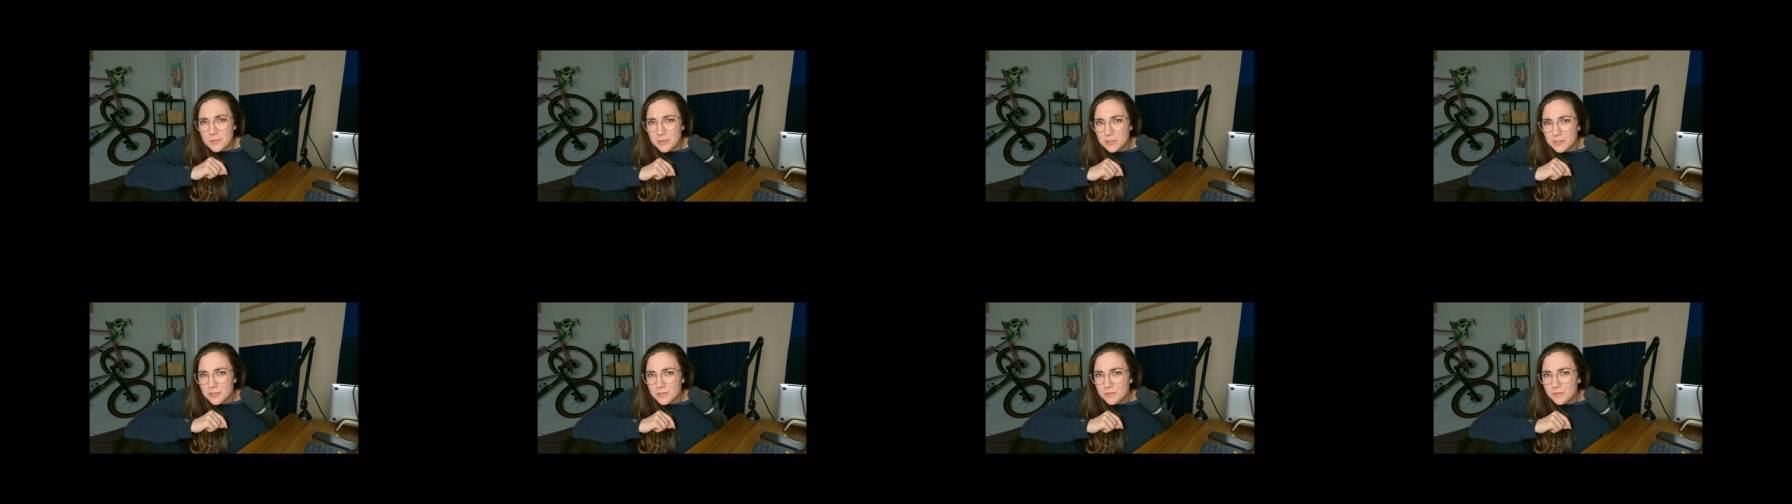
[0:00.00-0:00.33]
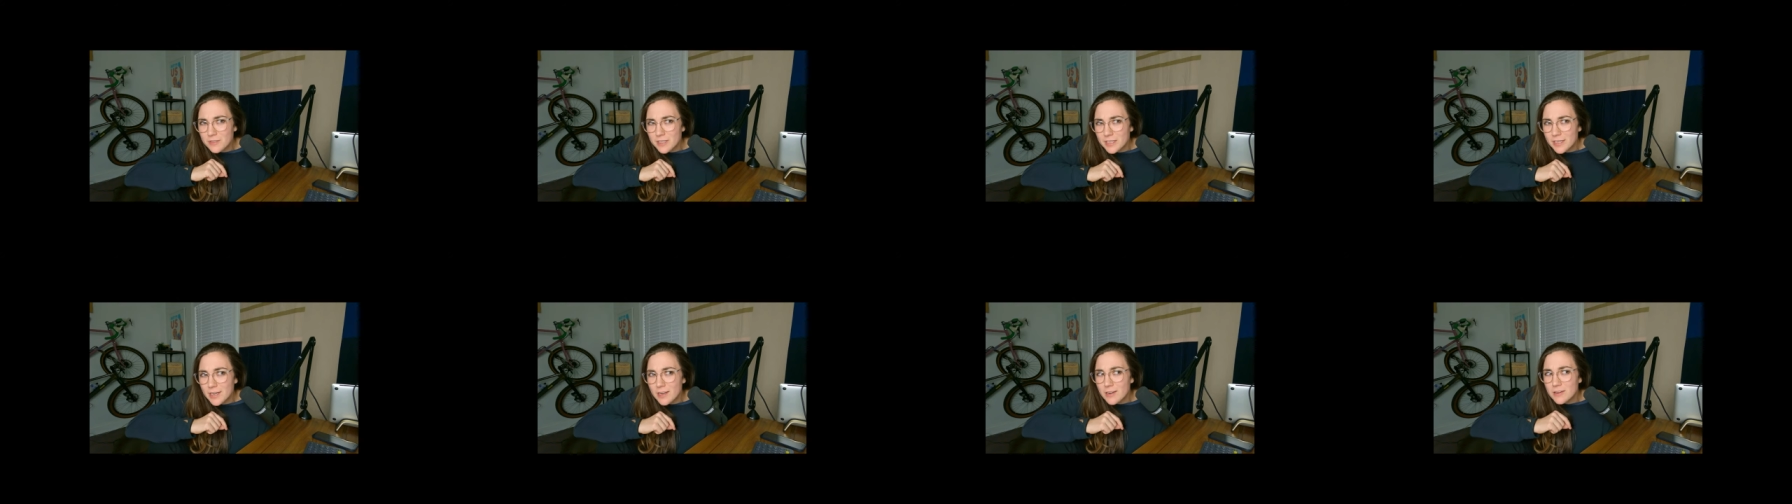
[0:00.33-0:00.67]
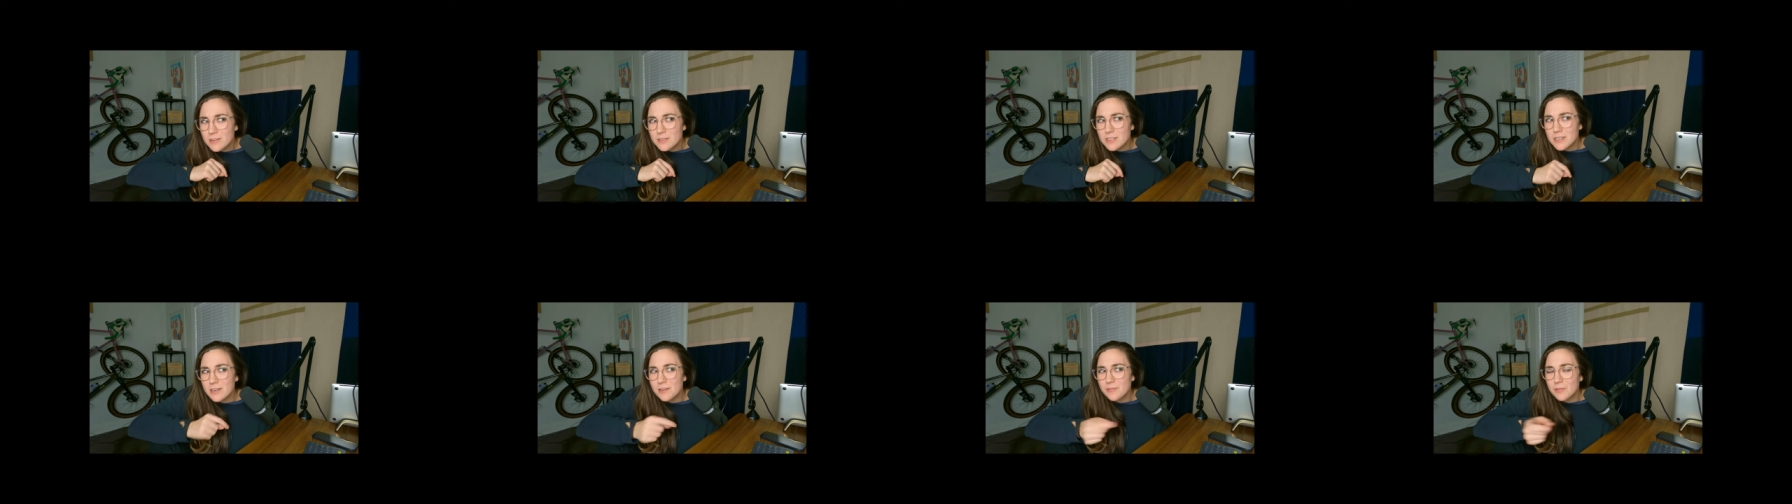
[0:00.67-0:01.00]
YouTube
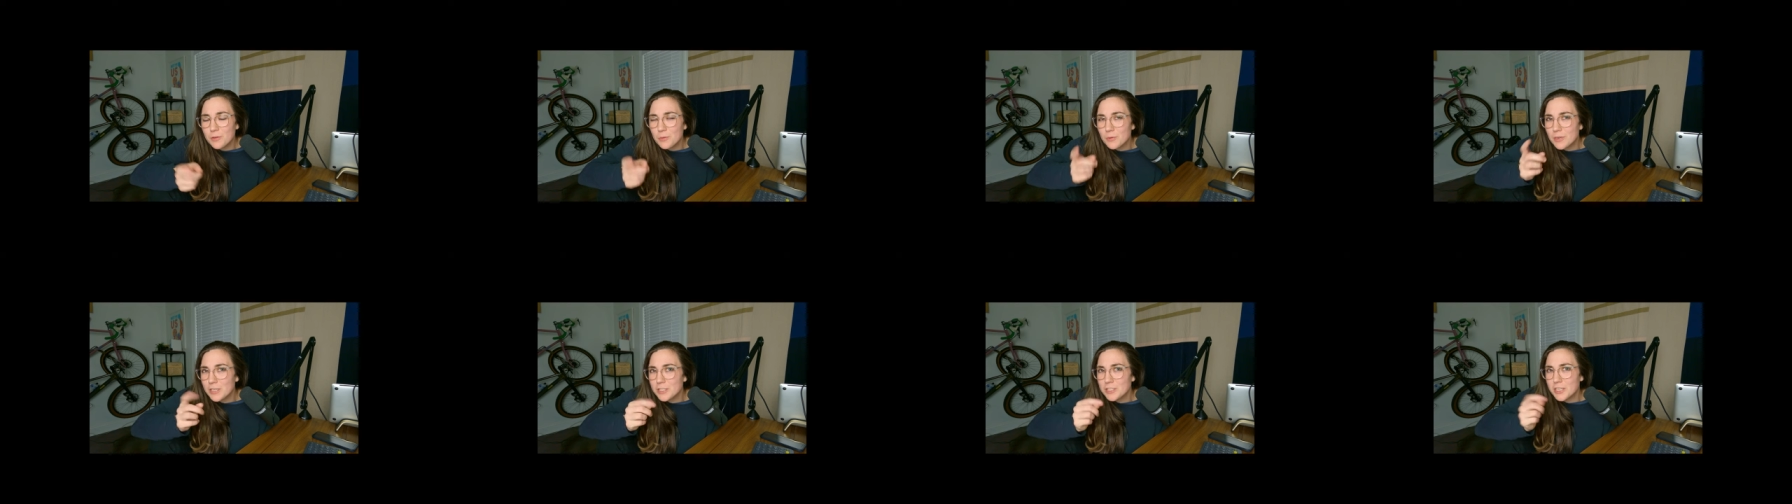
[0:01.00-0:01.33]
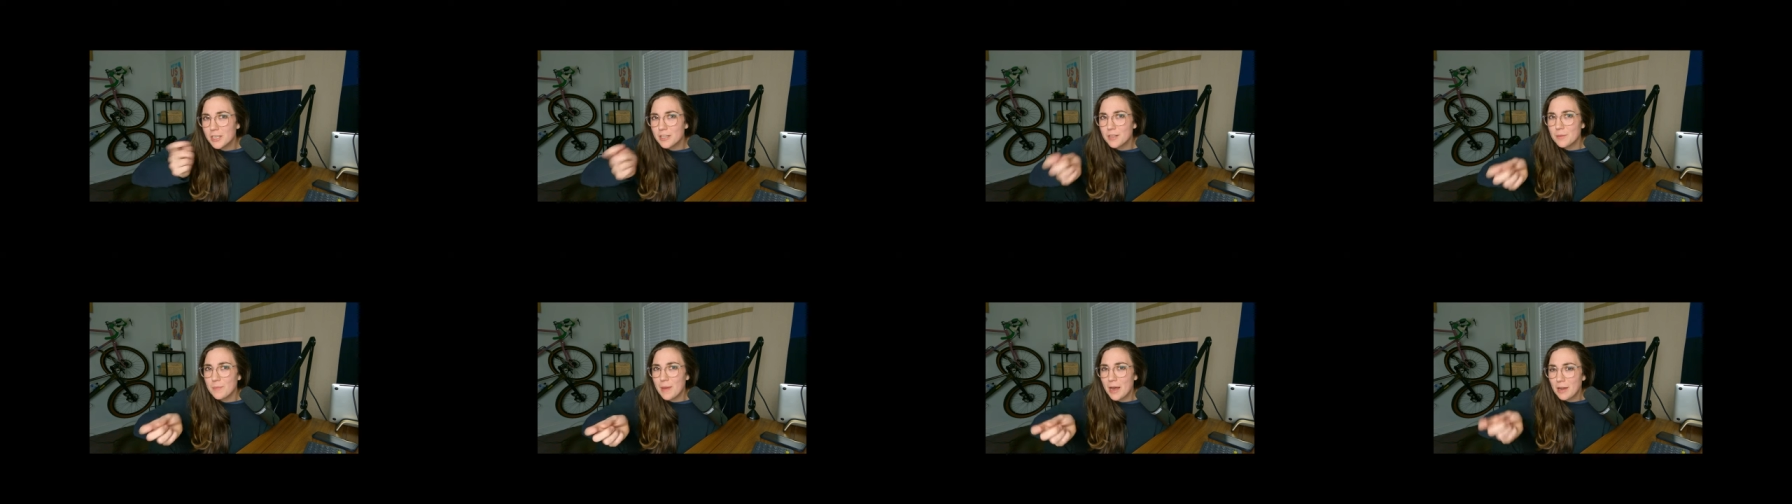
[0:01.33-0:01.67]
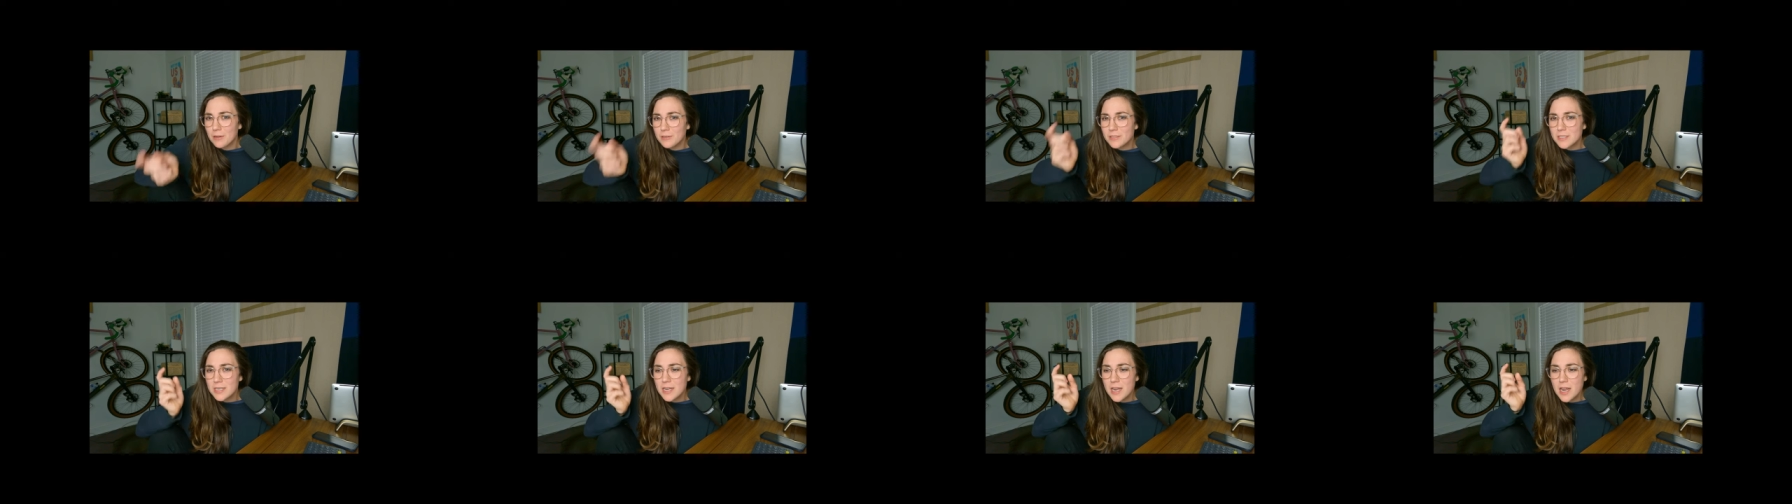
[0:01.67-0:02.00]
videos, and if you want to check them
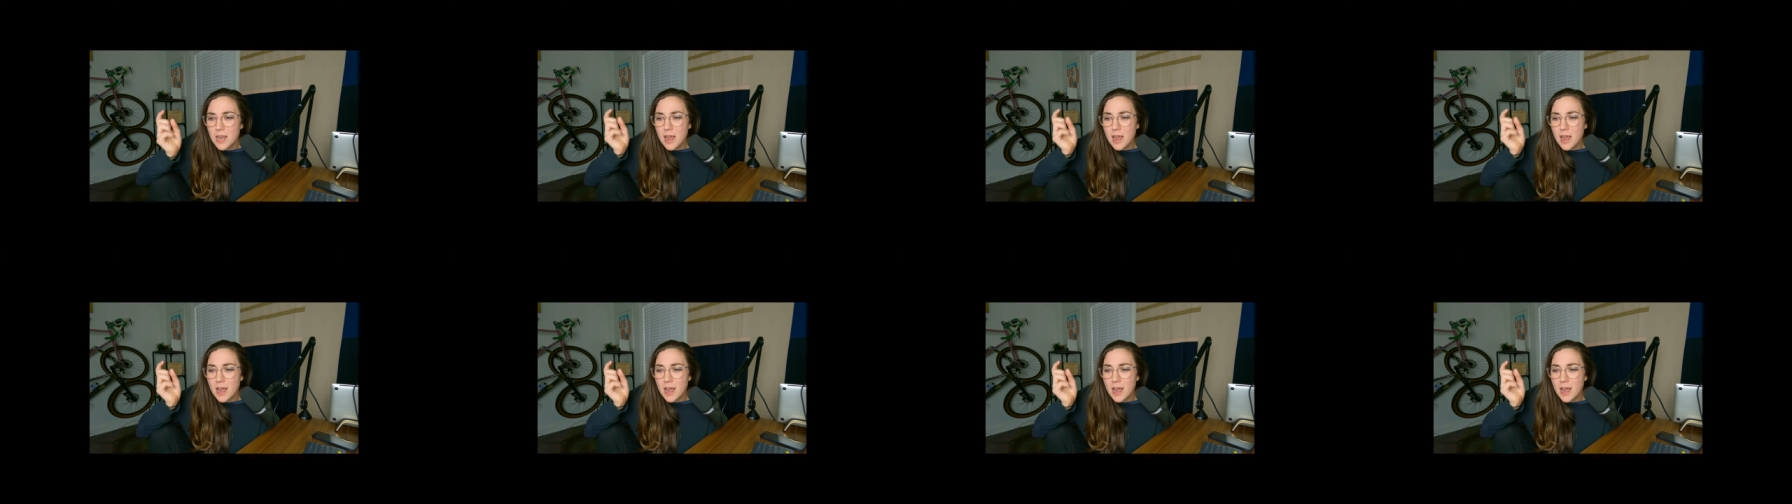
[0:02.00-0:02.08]
out,